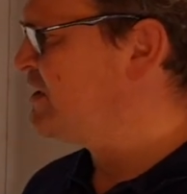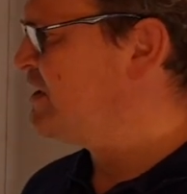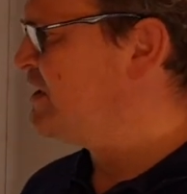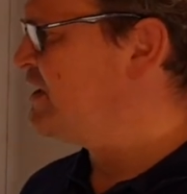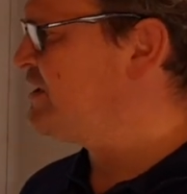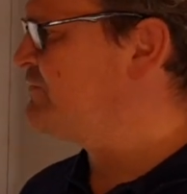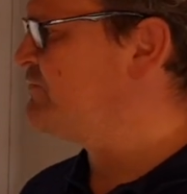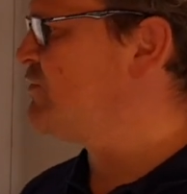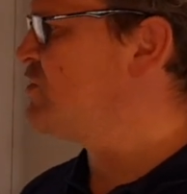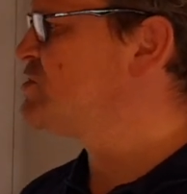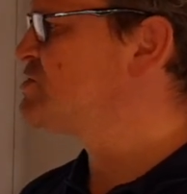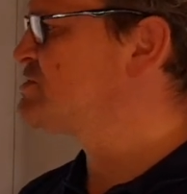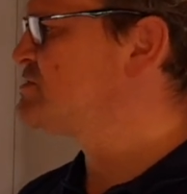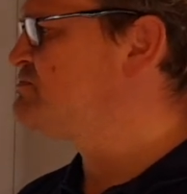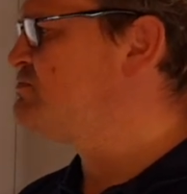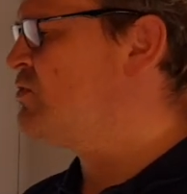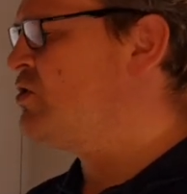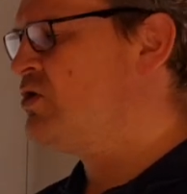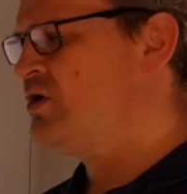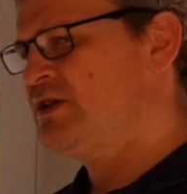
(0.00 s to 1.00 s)
it was
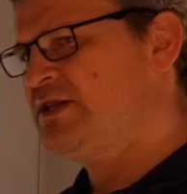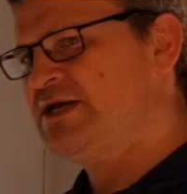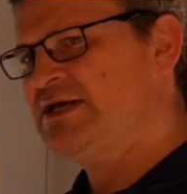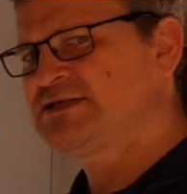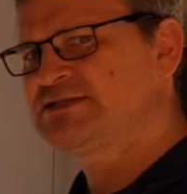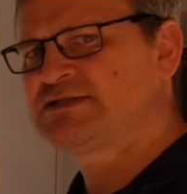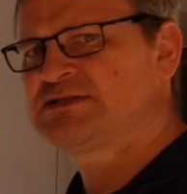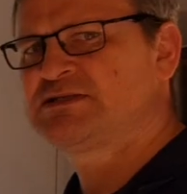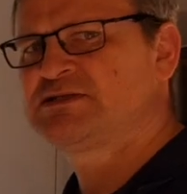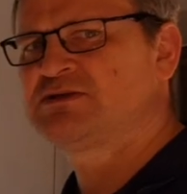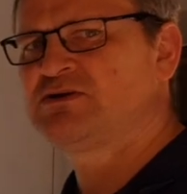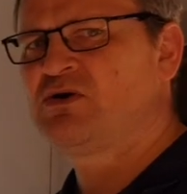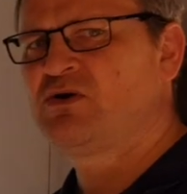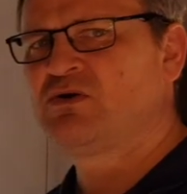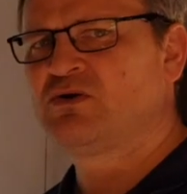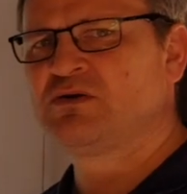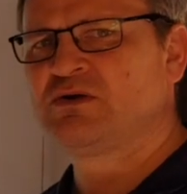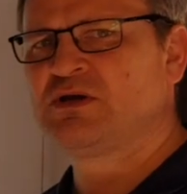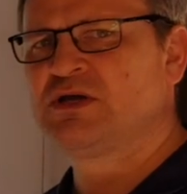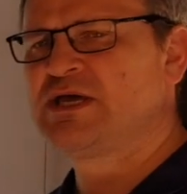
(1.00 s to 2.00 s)
more or less
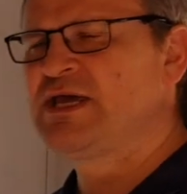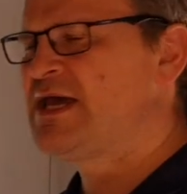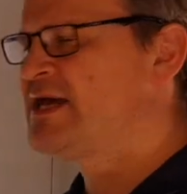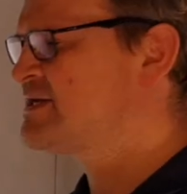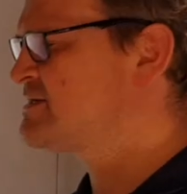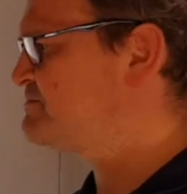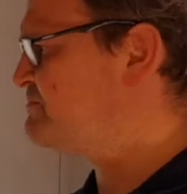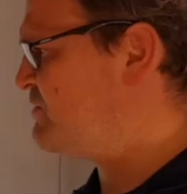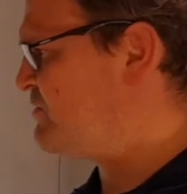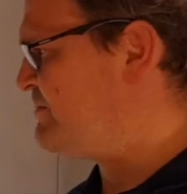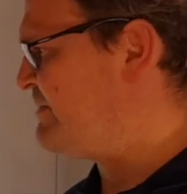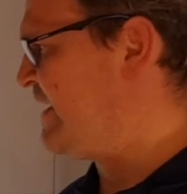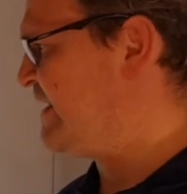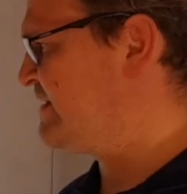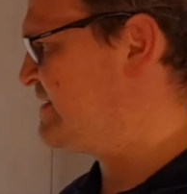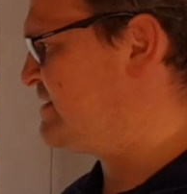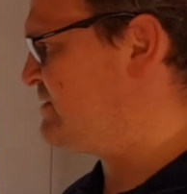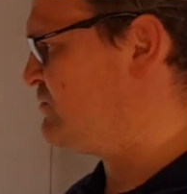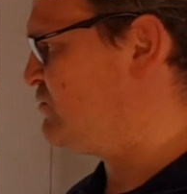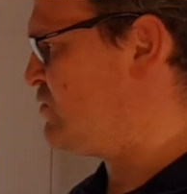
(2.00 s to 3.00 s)

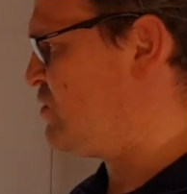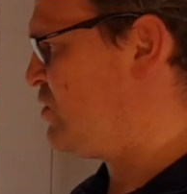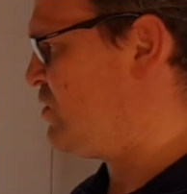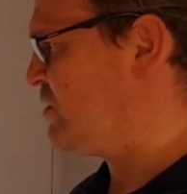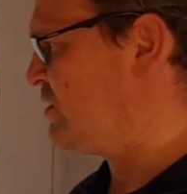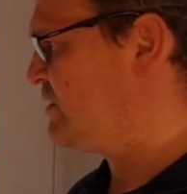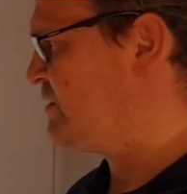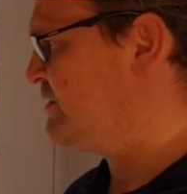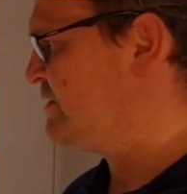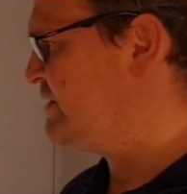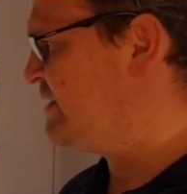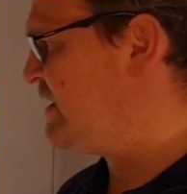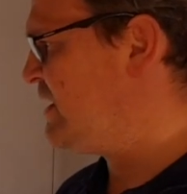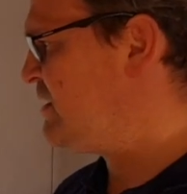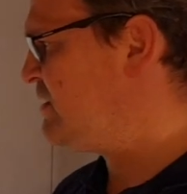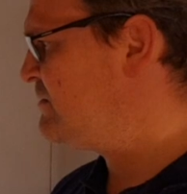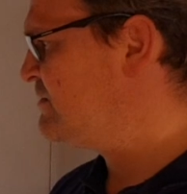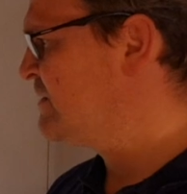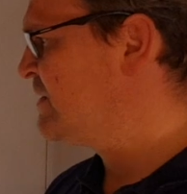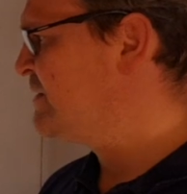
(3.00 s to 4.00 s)
experimental work. Yeah,
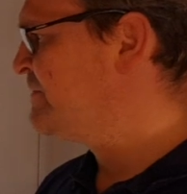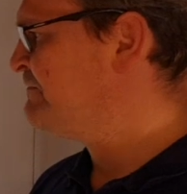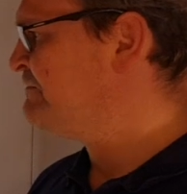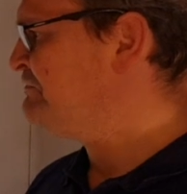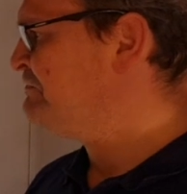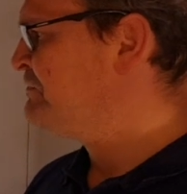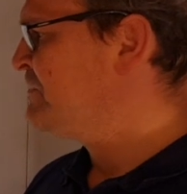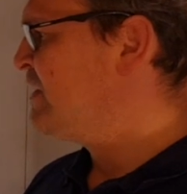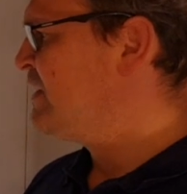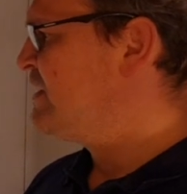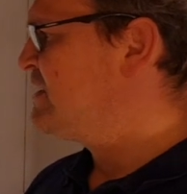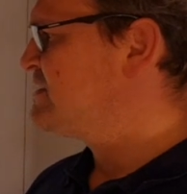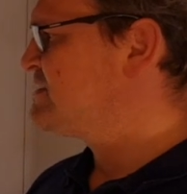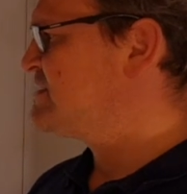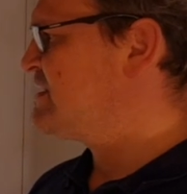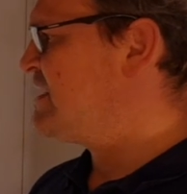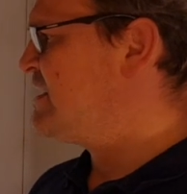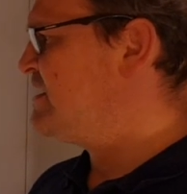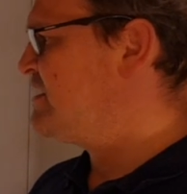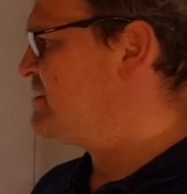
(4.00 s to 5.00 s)

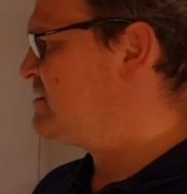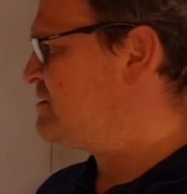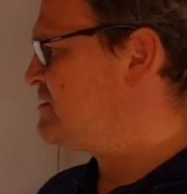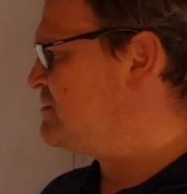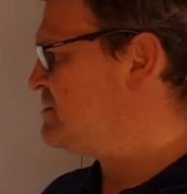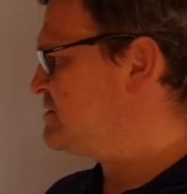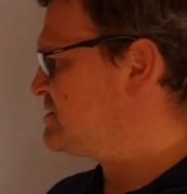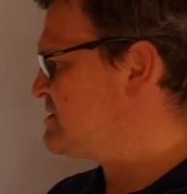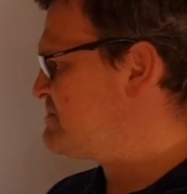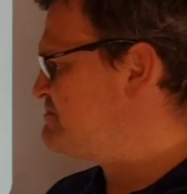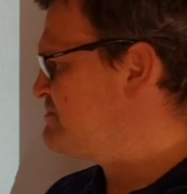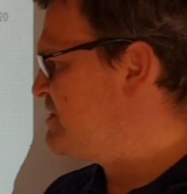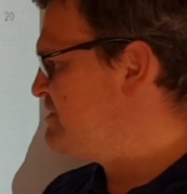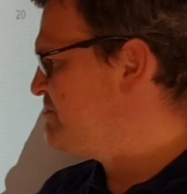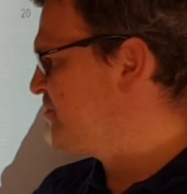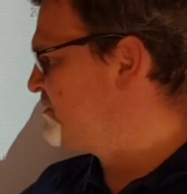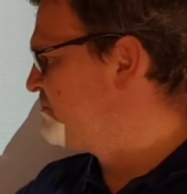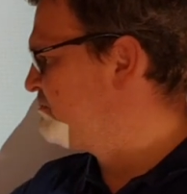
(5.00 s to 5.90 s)
the people